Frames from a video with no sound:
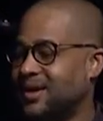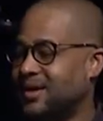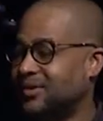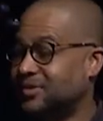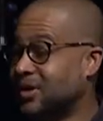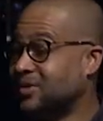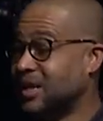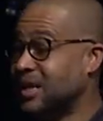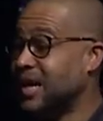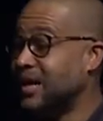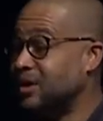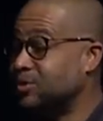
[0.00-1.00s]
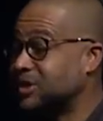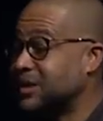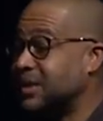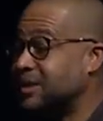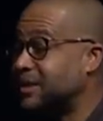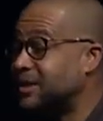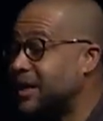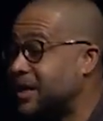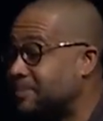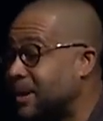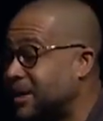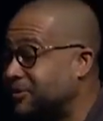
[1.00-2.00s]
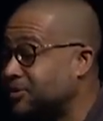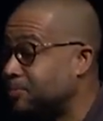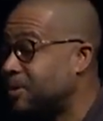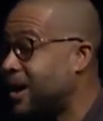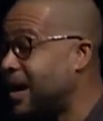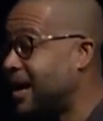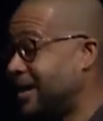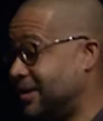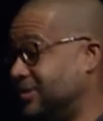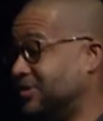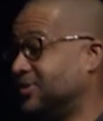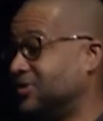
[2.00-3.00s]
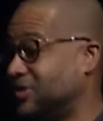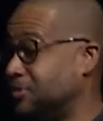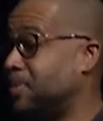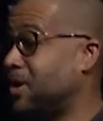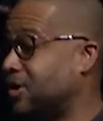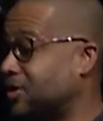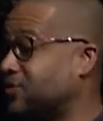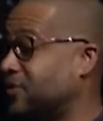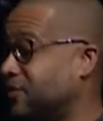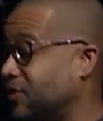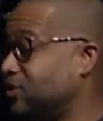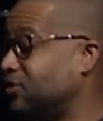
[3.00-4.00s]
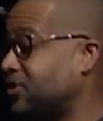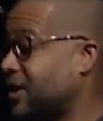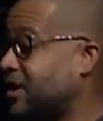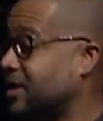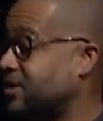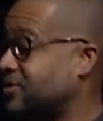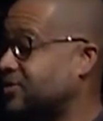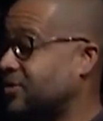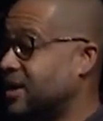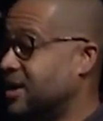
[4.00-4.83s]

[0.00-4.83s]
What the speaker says: This elderly lady was clearly taken by surprise. She paused for a few seconds,